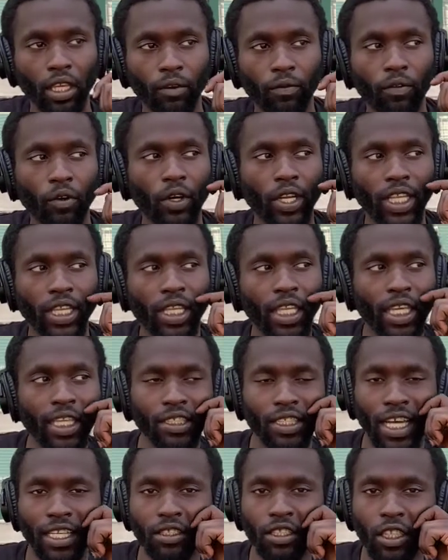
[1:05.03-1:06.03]
for the
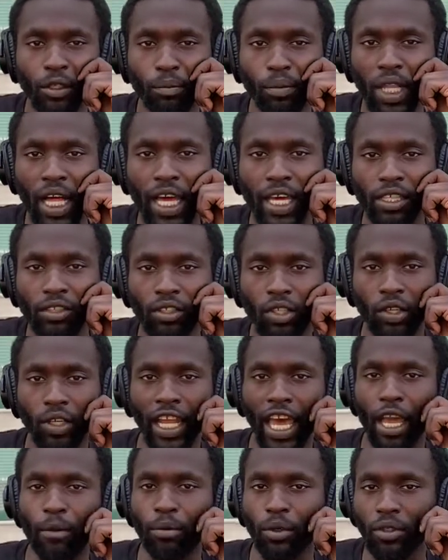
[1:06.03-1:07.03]
things that took place
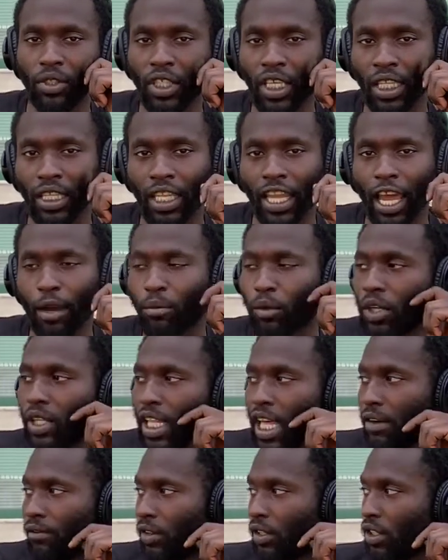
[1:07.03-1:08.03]
on April 10th and April
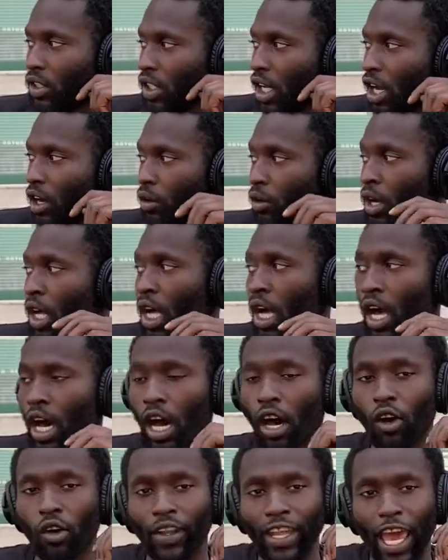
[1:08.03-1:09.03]
11th. So
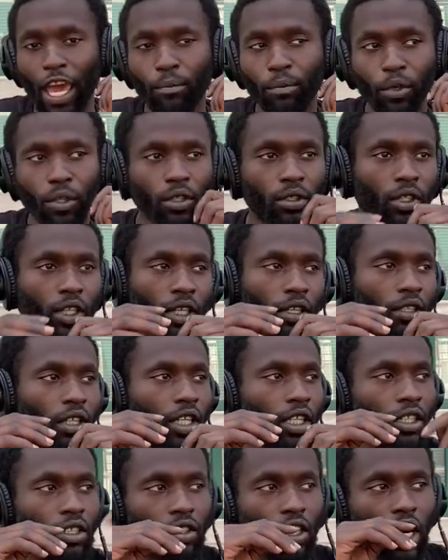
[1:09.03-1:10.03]
on April,
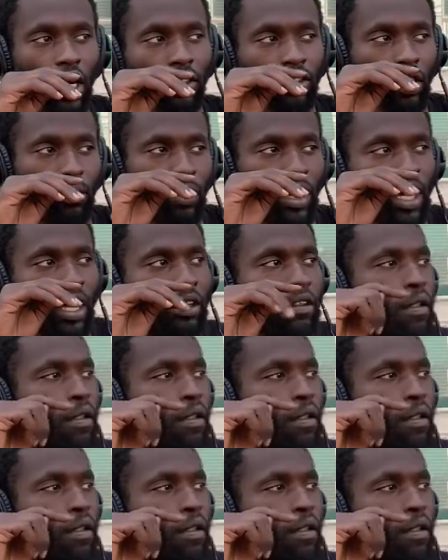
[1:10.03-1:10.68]
let these cars go by.